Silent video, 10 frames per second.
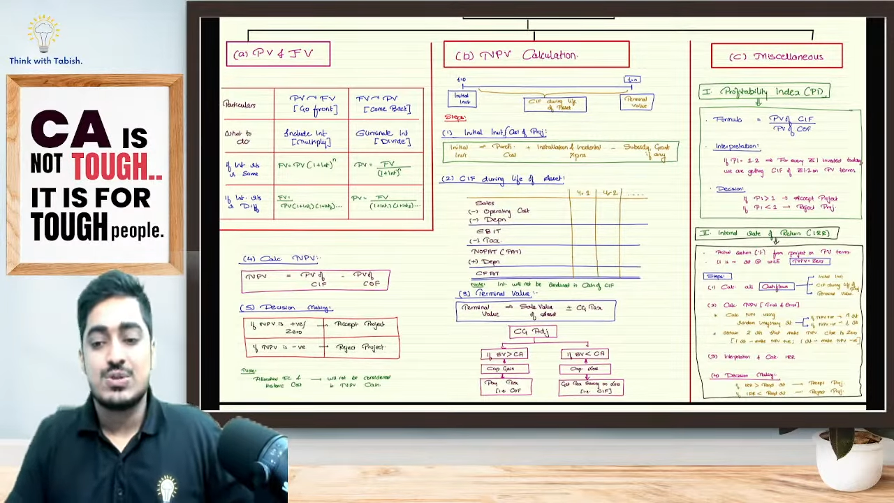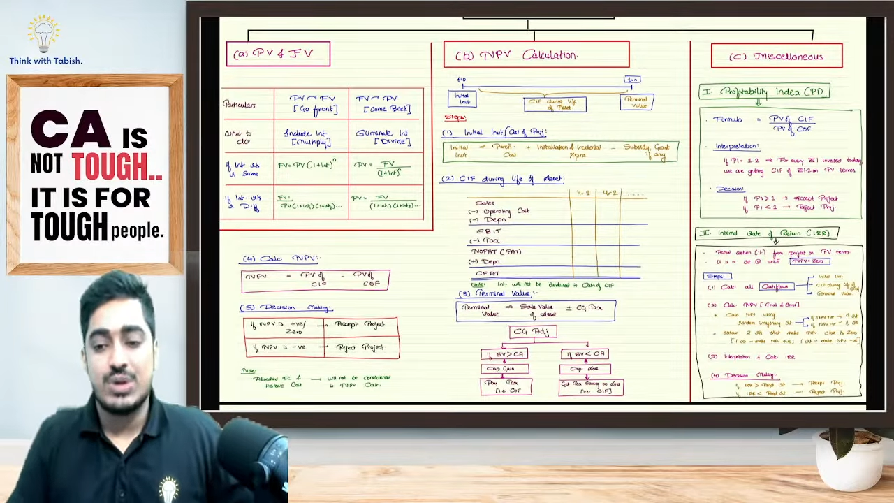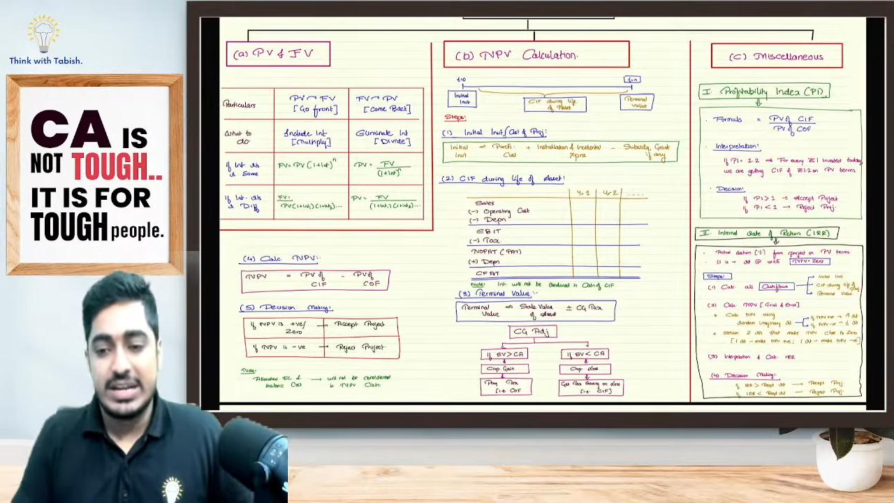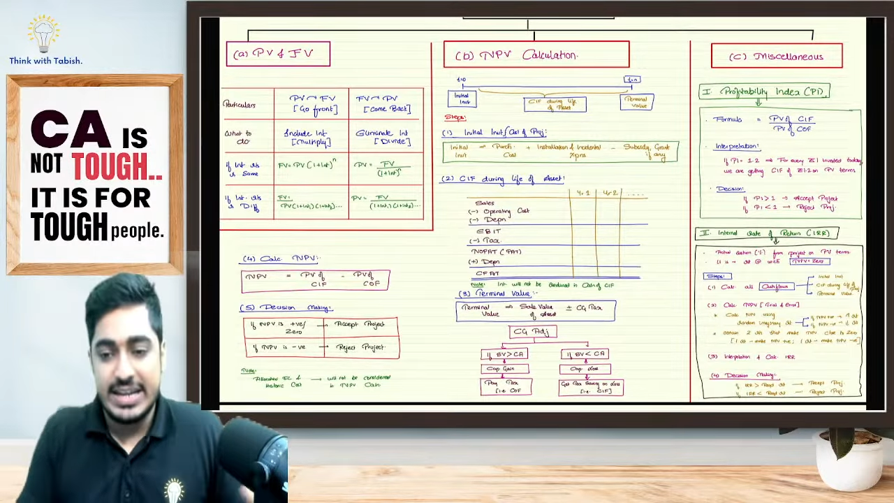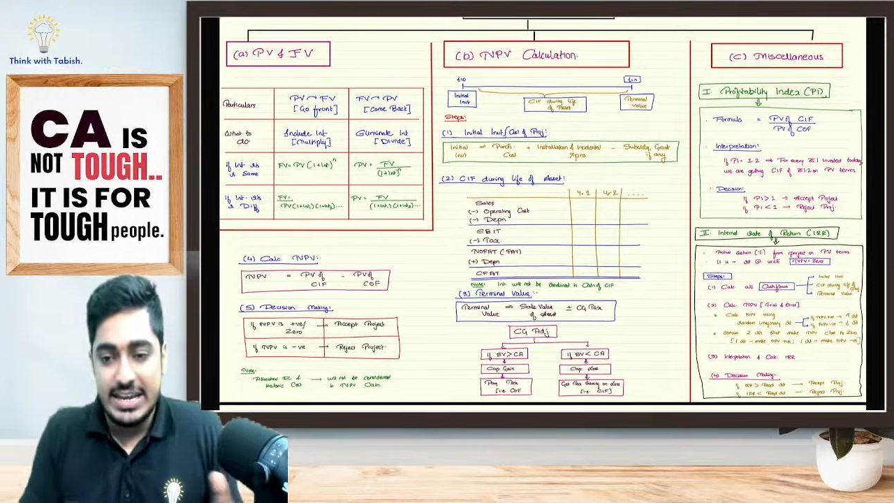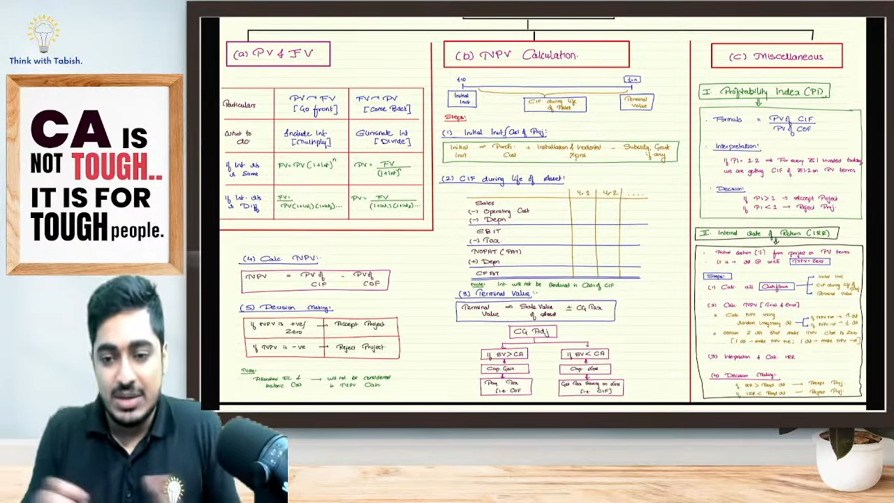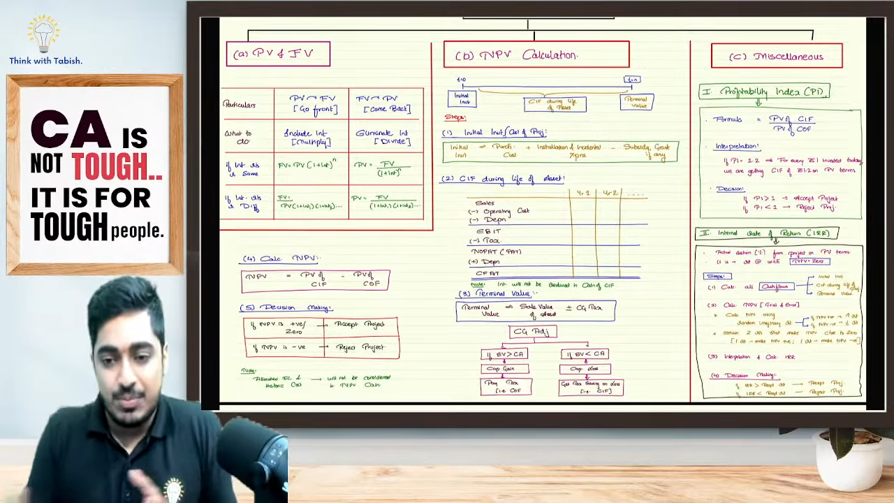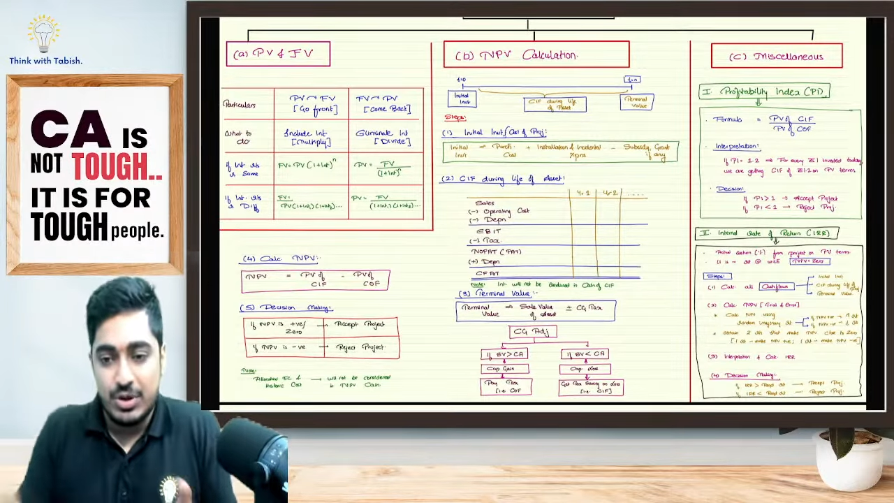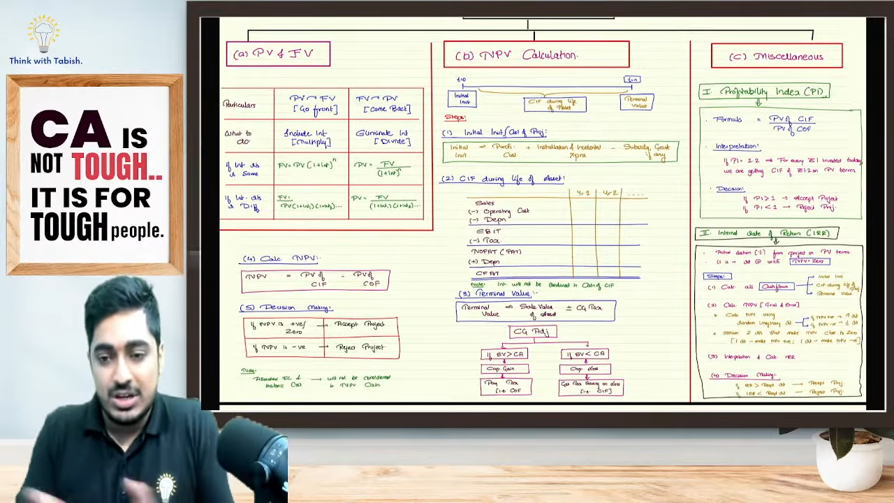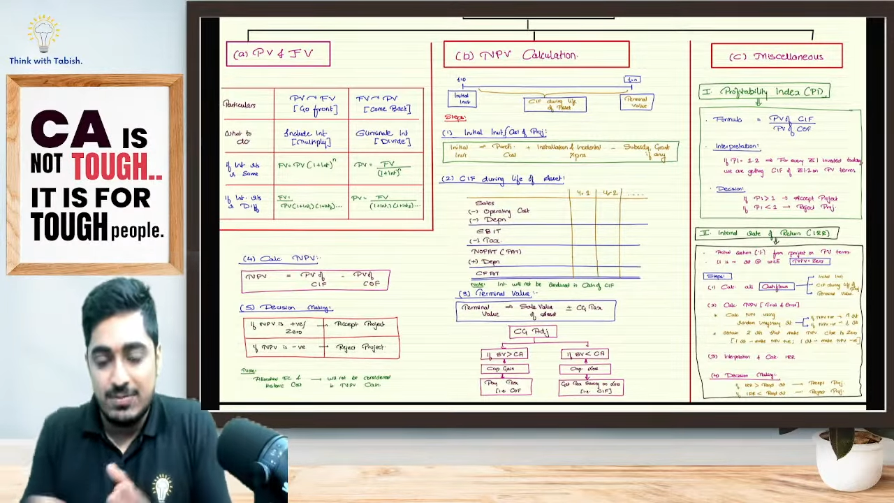So at any
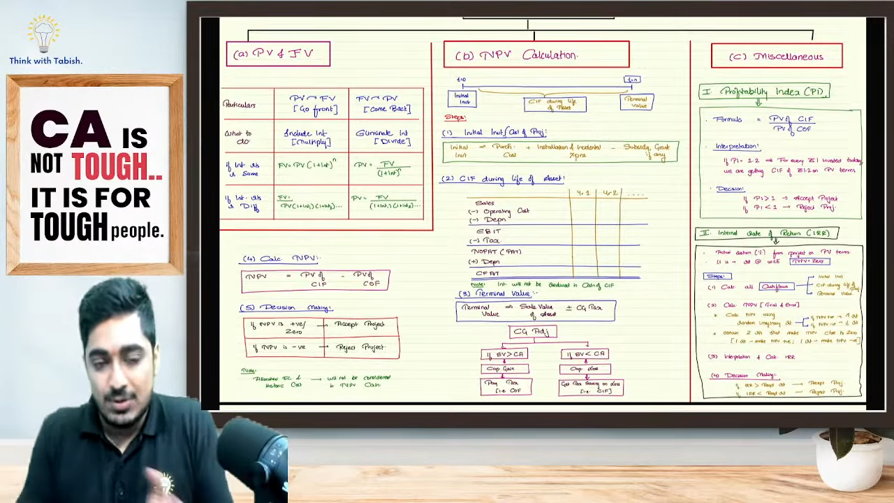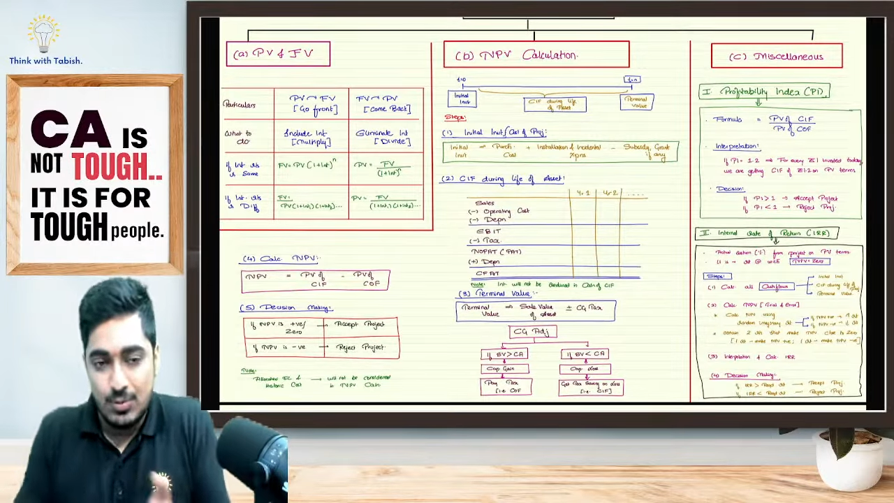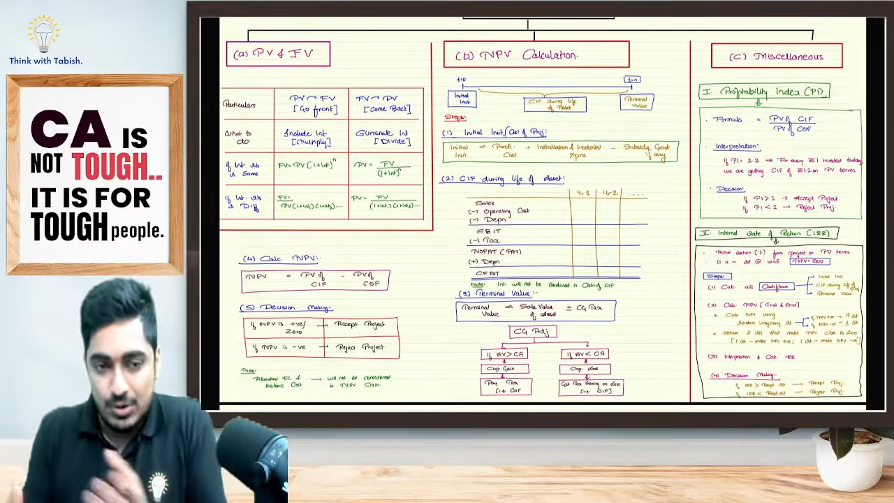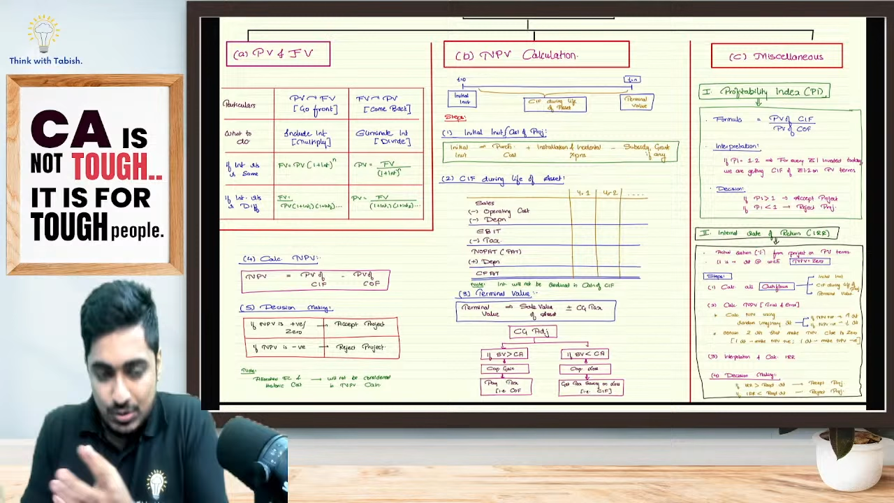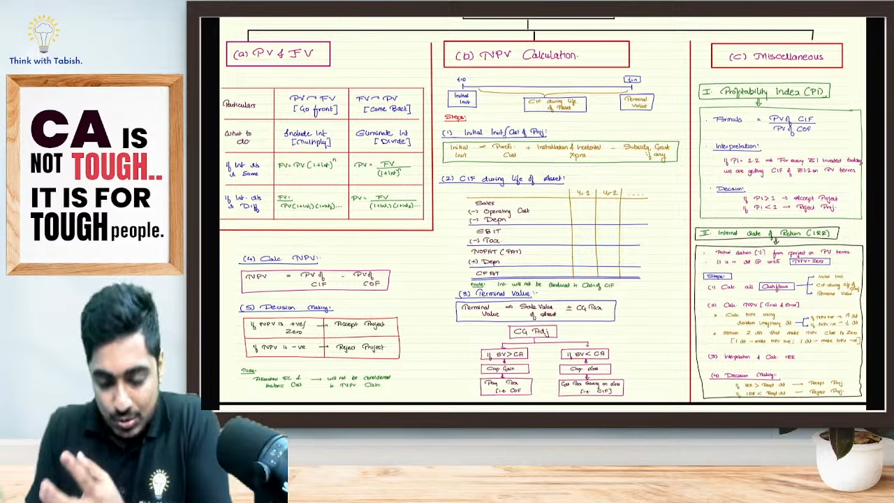point, if you want